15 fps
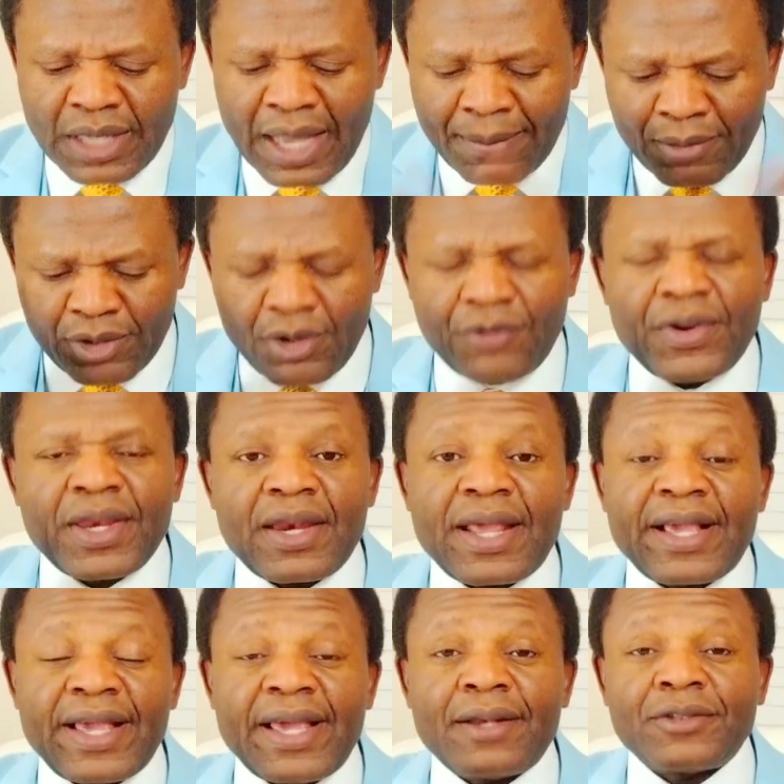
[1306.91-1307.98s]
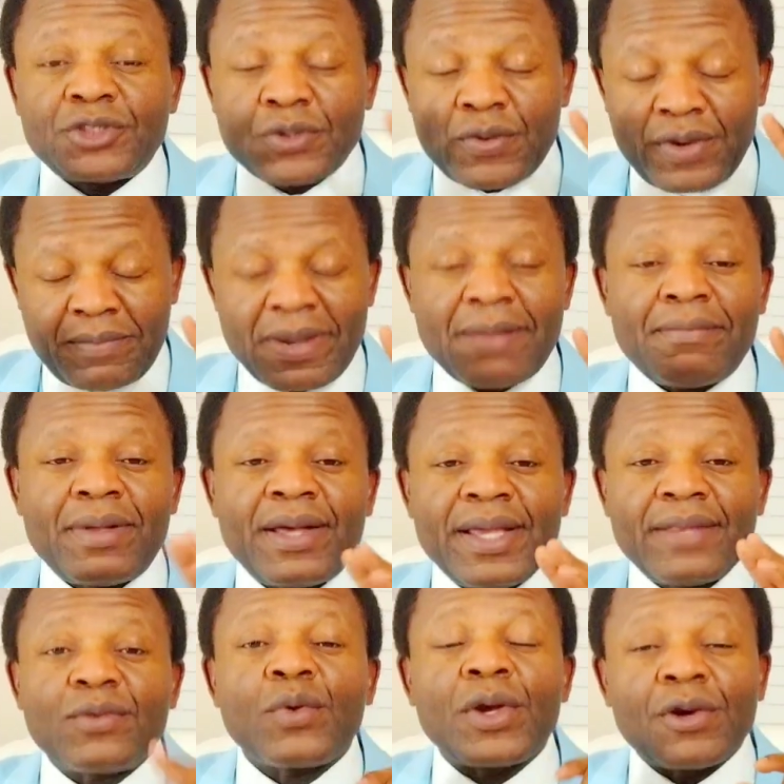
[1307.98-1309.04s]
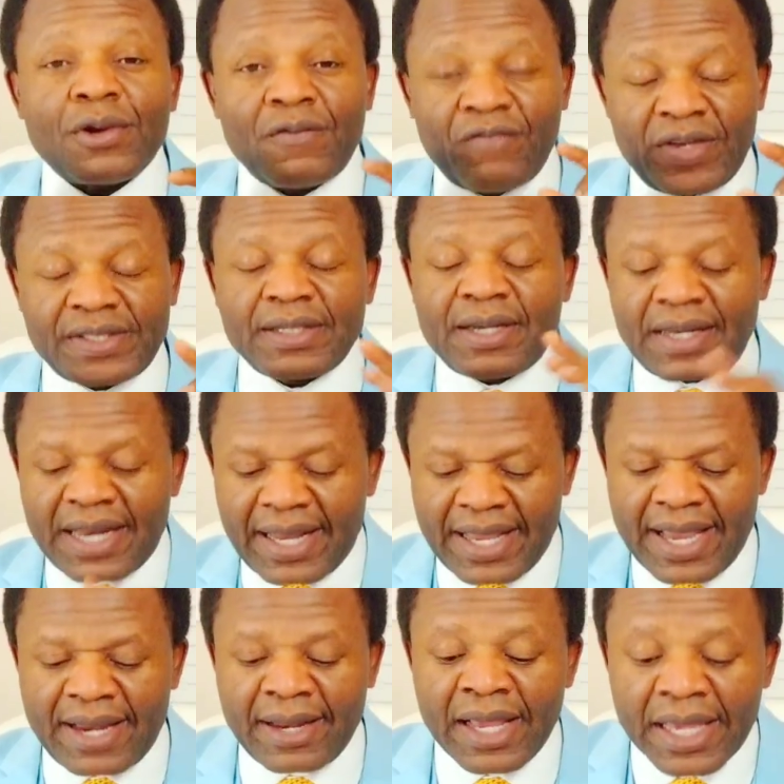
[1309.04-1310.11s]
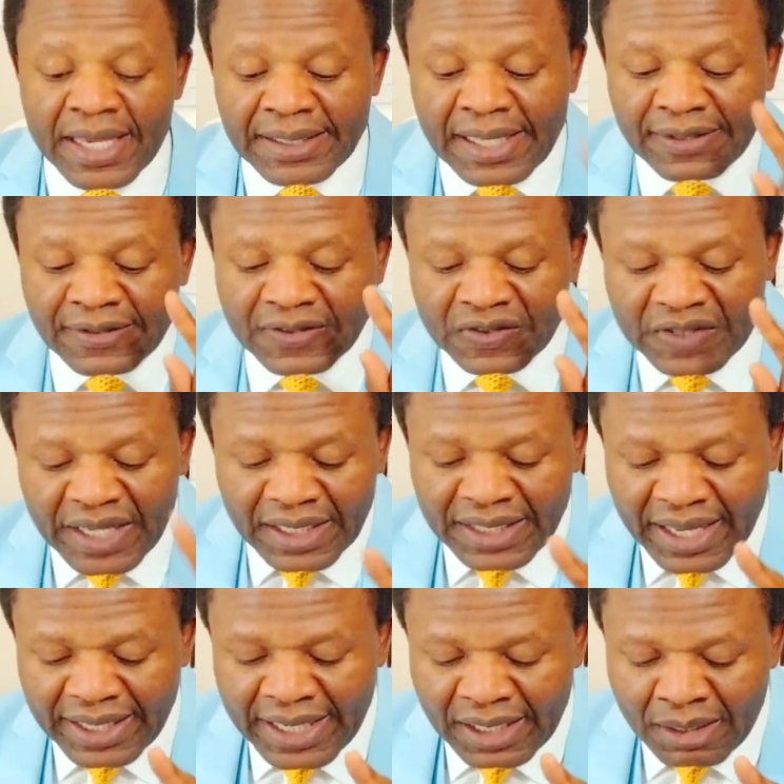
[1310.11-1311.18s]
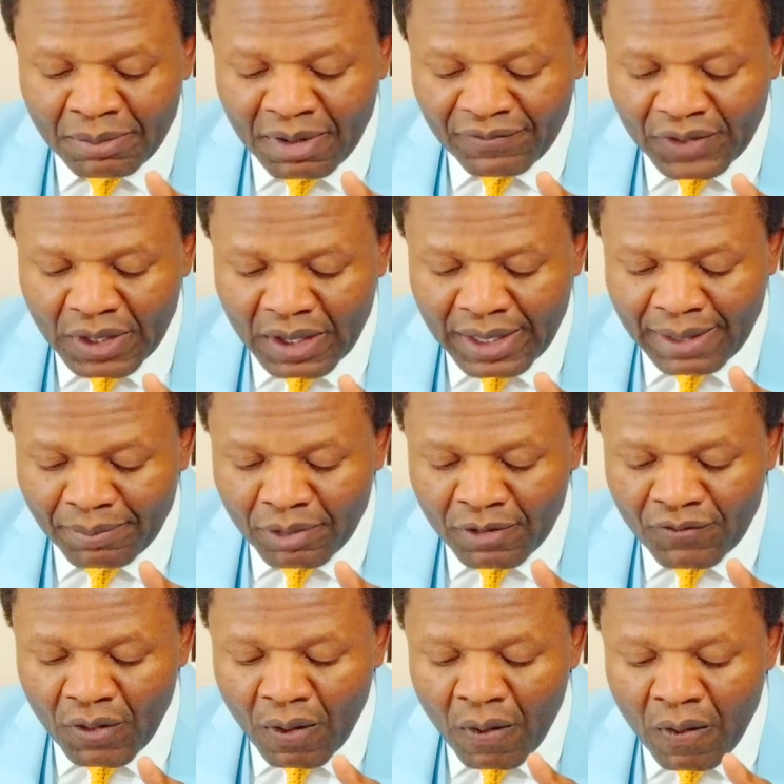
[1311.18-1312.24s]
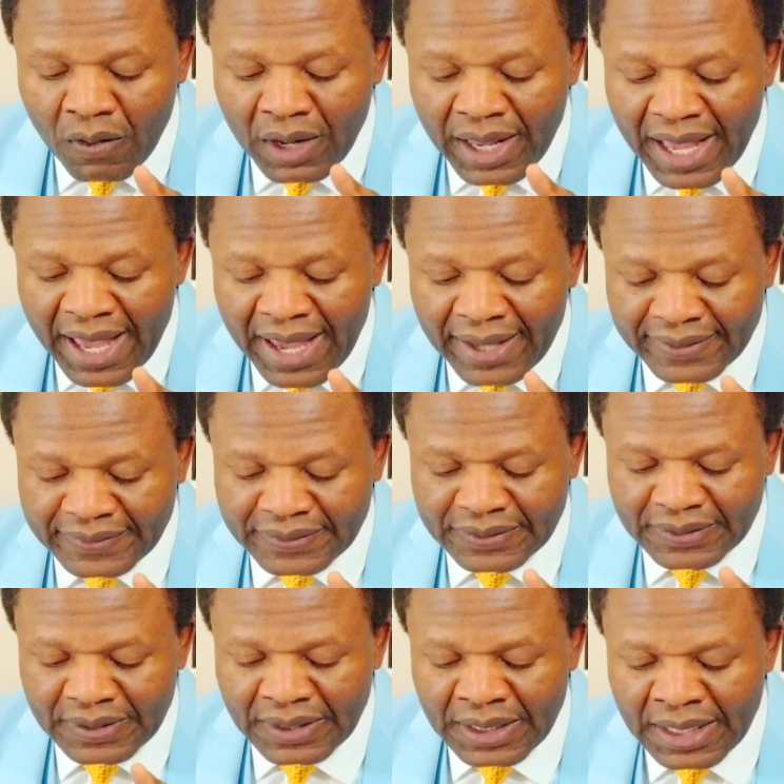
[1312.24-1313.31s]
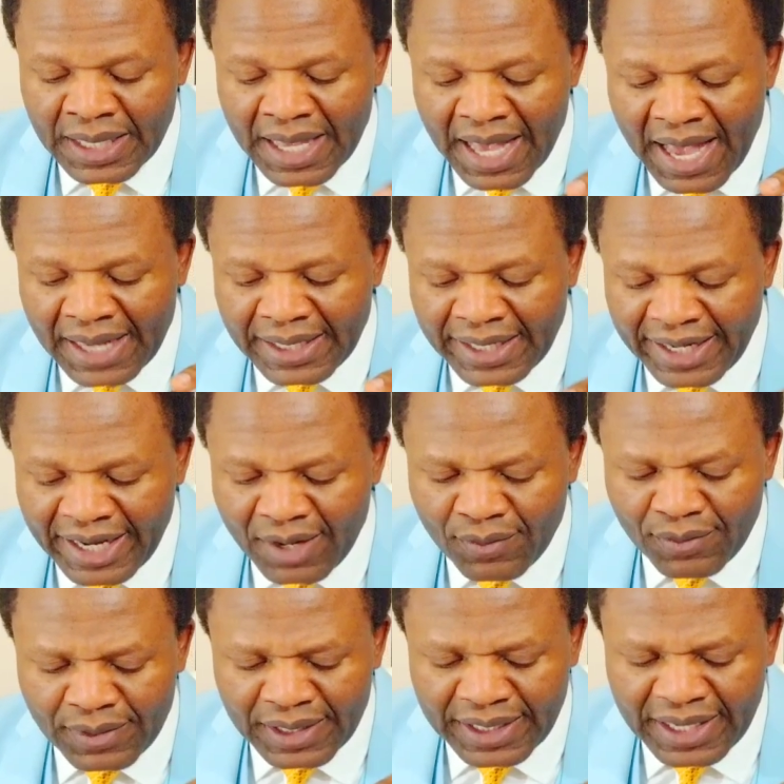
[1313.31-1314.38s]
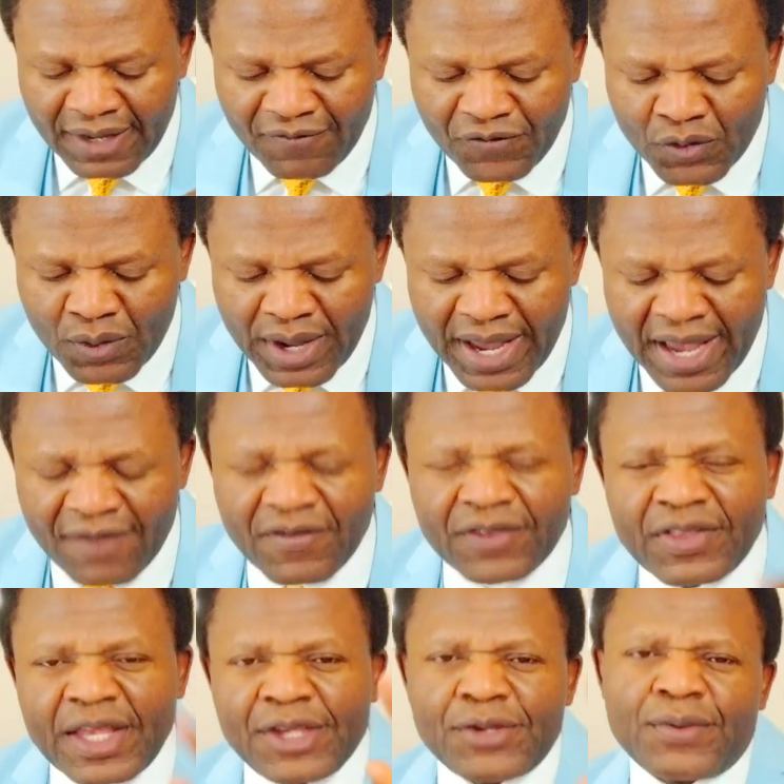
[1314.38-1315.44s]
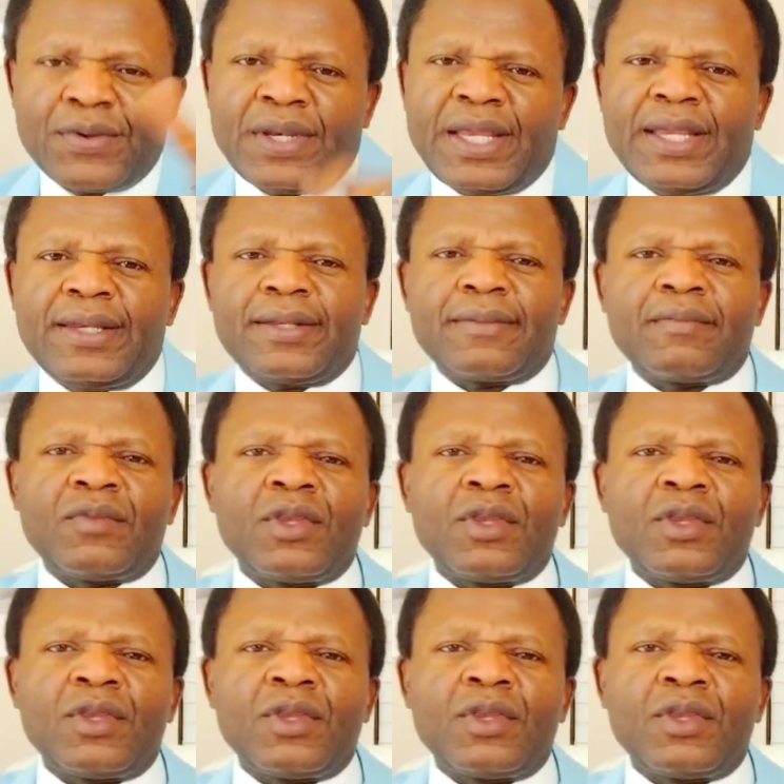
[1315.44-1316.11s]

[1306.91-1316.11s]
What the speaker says: I'm going to read it again. So remember it. We're going to visit it again. He says, seek the kingdom of God above all else, and he will give you everything you need.